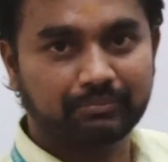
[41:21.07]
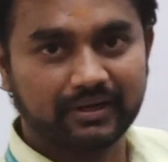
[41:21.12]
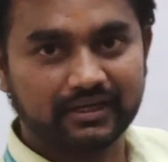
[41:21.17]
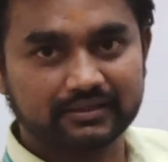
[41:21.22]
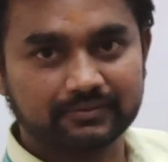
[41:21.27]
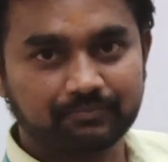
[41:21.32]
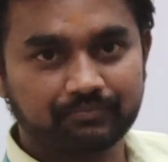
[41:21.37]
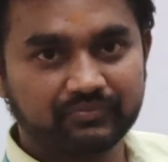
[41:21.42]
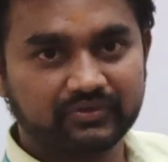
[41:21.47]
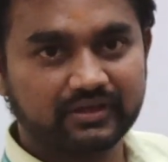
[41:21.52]
path.
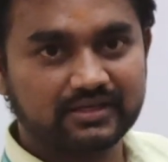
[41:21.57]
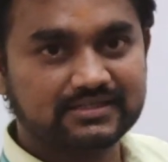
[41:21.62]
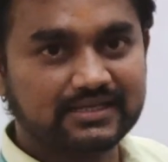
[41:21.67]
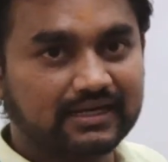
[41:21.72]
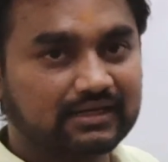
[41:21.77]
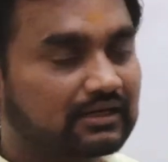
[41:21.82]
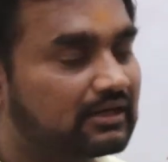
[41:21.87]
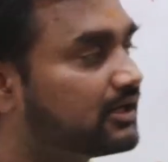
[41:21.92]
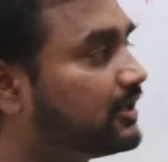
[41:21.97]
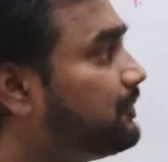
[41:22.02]
Is
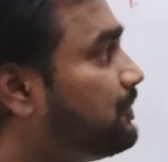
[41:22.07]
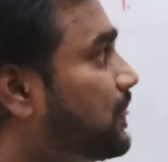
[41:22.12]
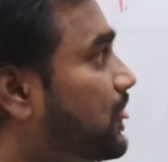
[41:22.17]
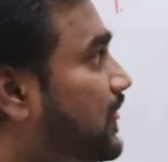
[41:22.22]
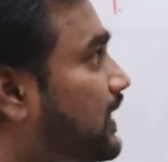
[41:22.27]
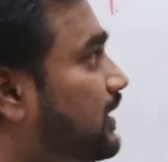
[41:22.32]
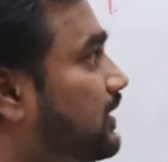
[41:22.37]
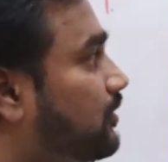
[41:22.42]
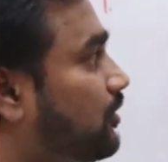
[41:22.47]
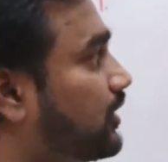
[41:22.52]
that clear?
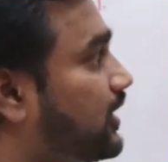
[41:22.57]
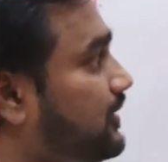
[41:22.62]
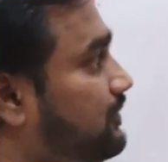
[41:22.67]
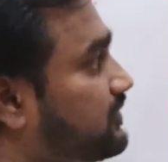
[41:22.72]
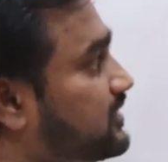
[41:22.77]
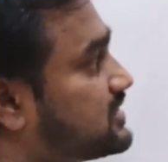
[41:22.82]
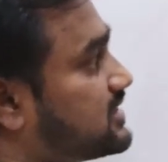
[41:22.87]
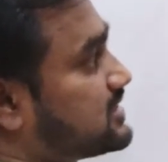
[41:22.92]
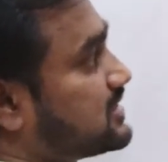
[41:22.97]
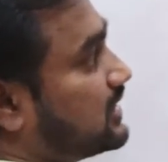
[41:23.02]
Okay,
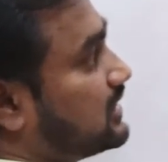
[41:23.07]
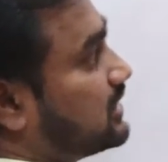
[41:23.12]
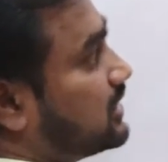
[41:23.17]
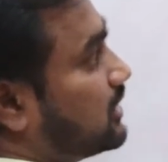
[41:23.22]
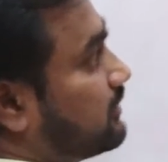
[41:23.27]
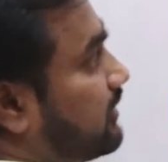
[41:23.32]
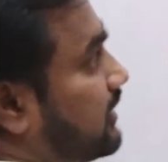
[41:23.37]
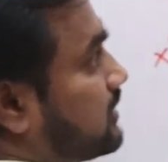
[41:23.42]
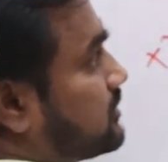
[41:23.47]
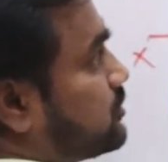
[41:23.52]
this is the
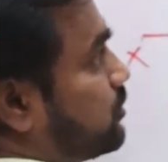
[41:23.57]
third one.